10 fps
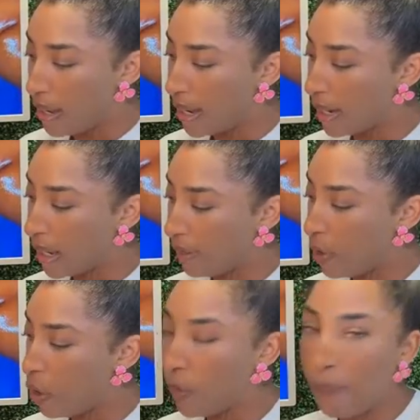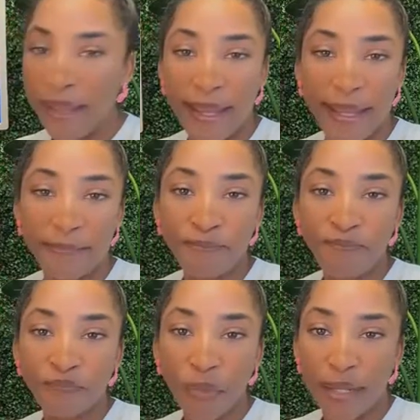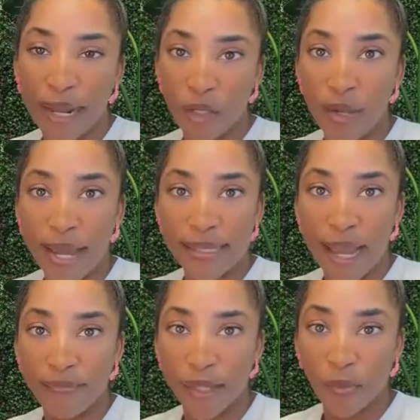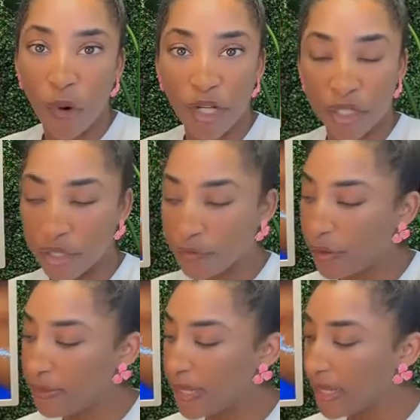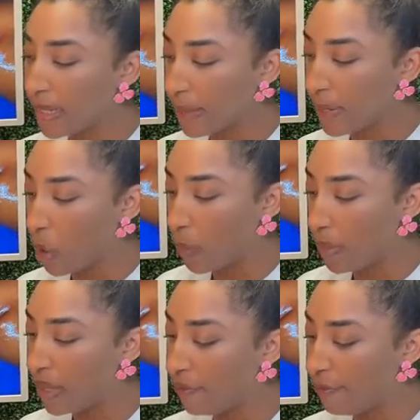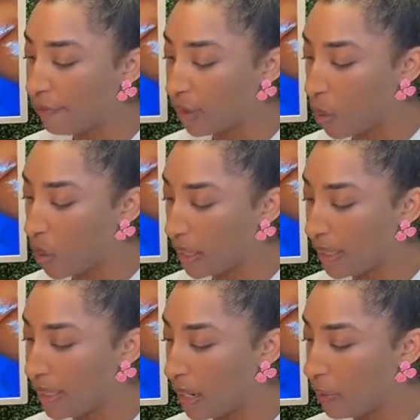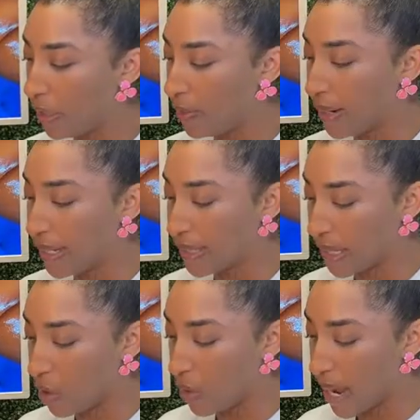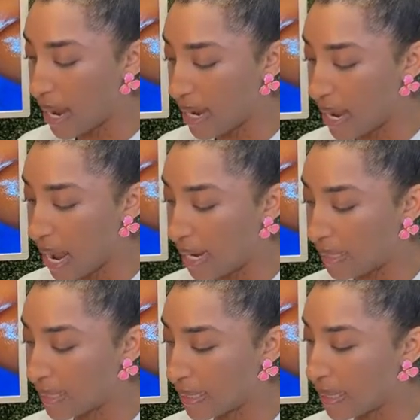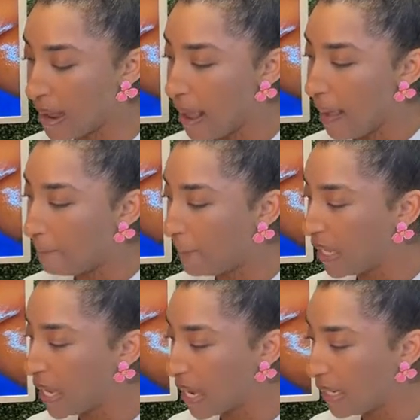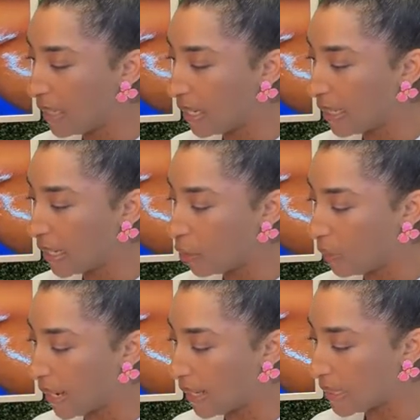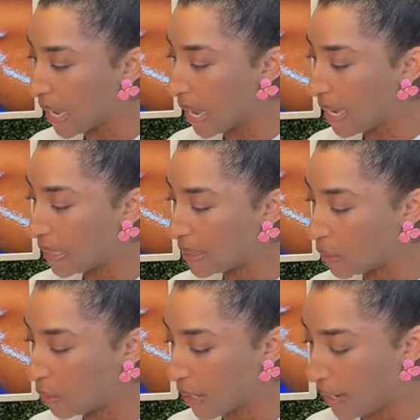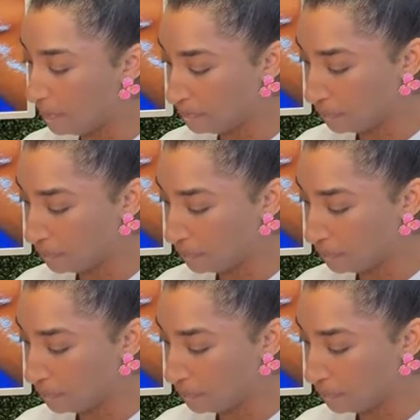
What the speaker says: And I'm hoping that you guys have some questions for me. Let me open the floor. That way you guys can go ahead and ask me anything that you'd like to ask, okay?